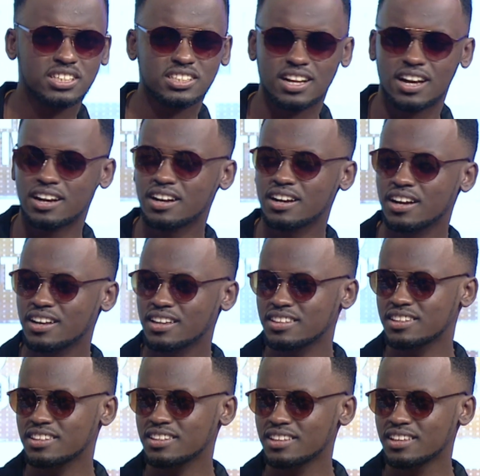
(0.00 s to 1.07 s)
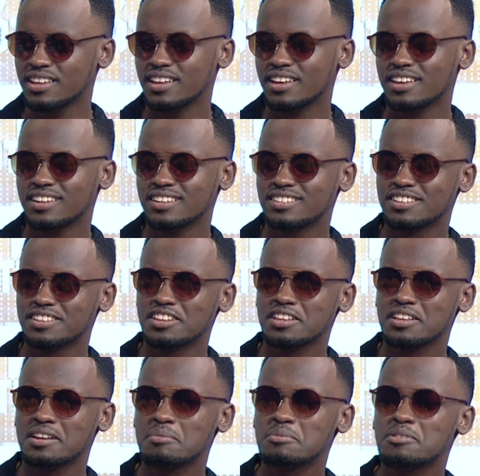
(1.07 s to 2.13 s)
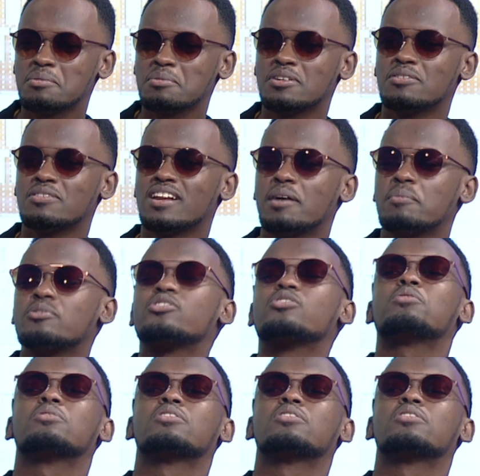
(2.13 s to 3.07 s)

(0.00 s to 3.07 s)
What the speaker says: ashaka iki nibyo bintu nabyo